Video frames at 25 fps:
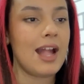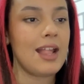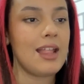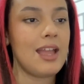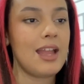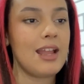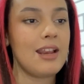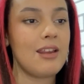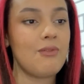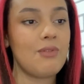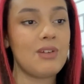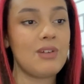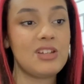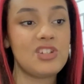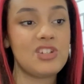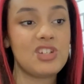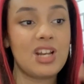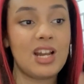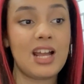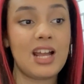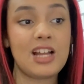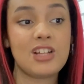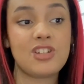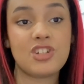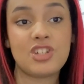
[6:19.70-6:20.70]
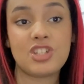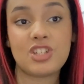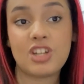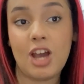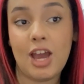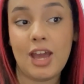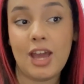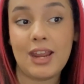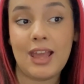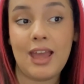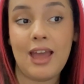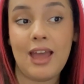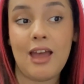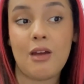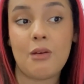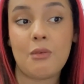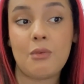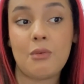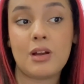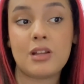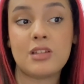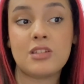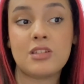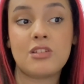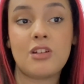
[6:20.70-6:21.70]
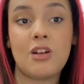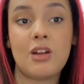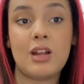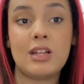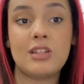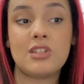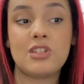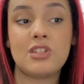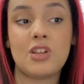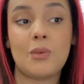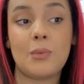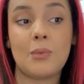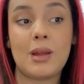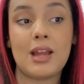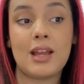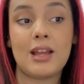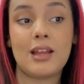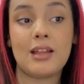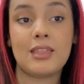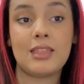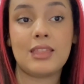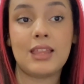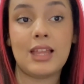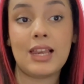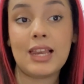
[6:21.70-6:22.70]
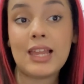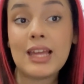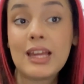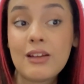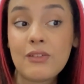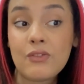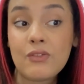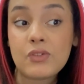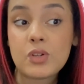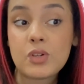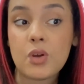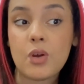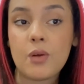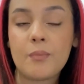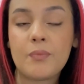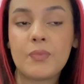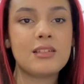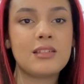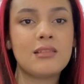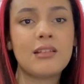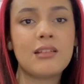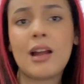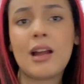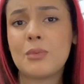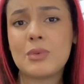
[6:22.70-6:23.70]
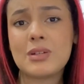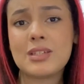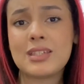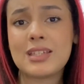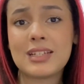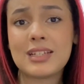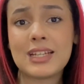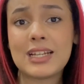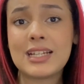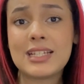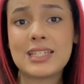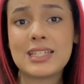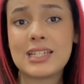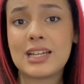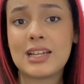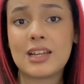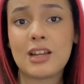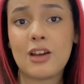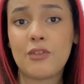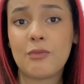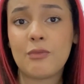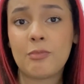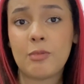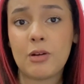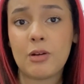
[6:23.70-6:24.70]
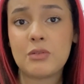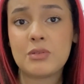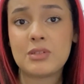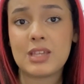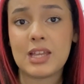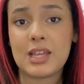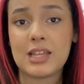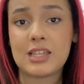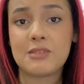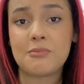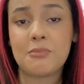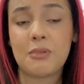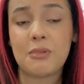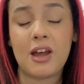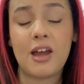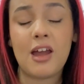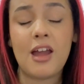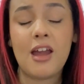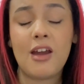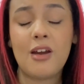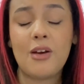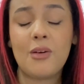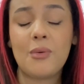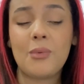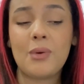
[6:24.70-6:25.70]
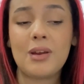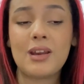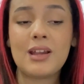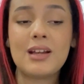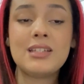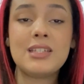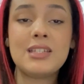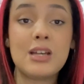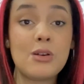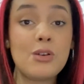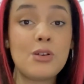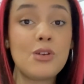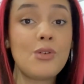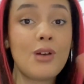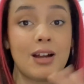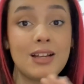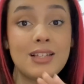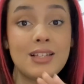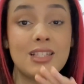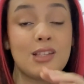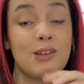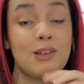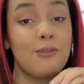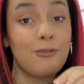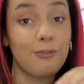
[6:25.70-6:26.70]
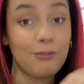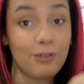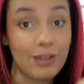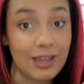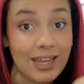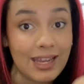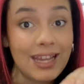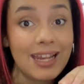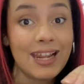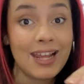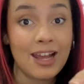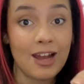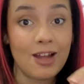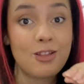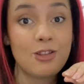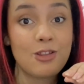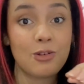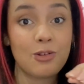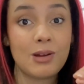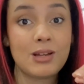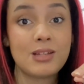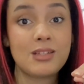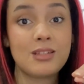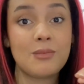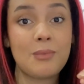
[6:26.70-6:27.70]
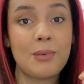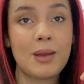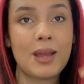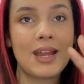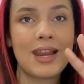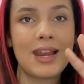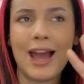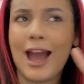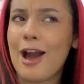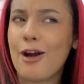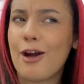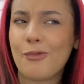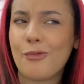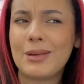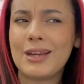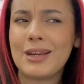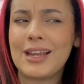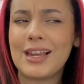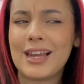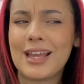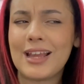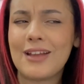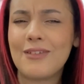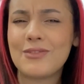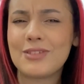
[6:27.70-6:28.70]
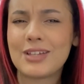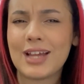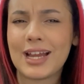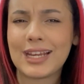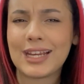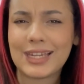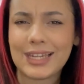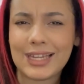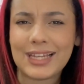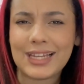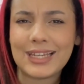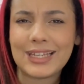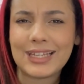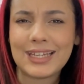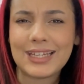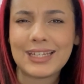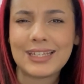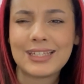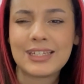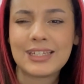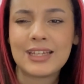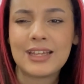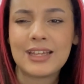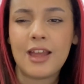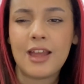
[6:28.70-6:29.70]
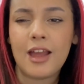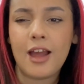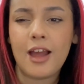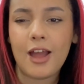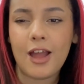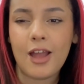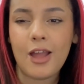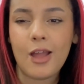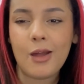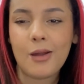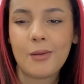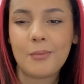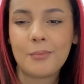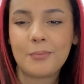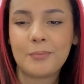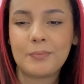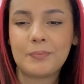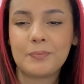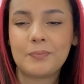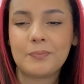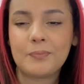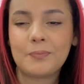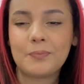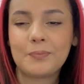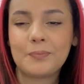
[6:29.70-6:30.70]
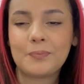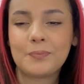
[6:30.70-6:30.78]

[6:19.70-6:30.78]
And then eventually I just cut it out and started sewing the leaves on. That was an easy enough process, but when I tell you I severely underestimated how many leaves I needed, you'll